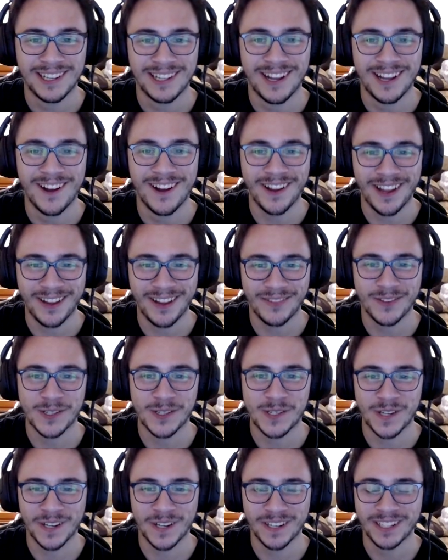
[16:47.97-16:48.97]
Oh yeah, for
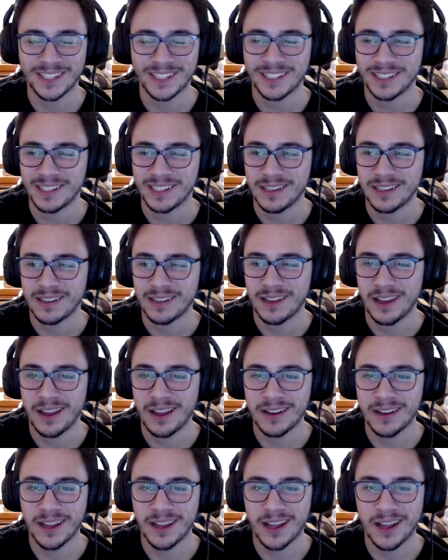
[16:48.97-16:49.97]
sure.
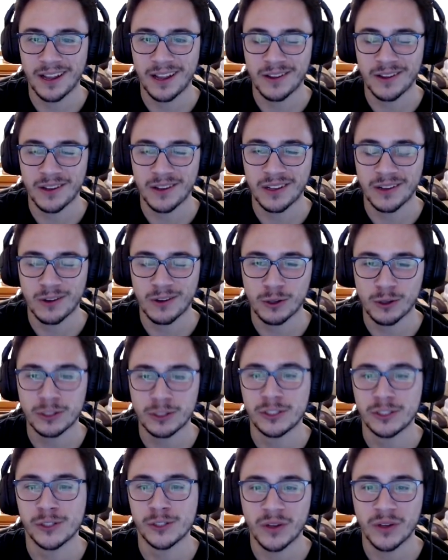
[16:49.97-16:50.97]
And
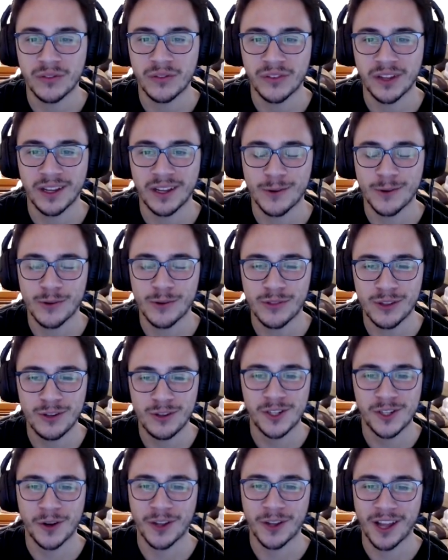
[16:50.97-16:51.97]
dude, what if the new
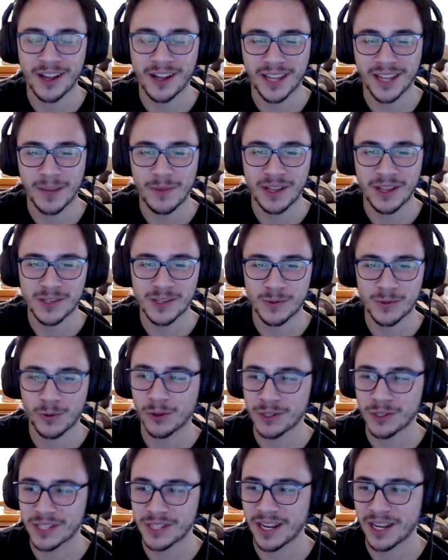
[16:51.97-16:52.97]
Tony Hawk game has a
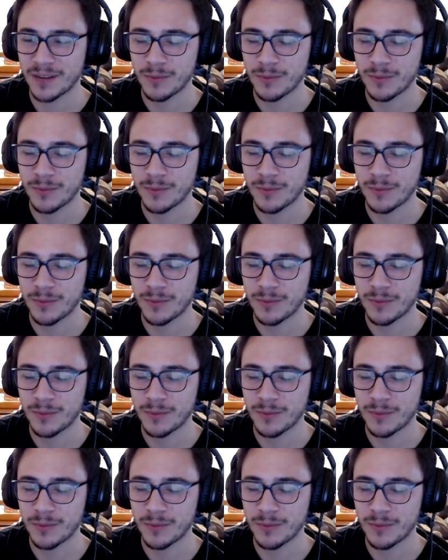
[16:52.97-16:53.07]
roller skating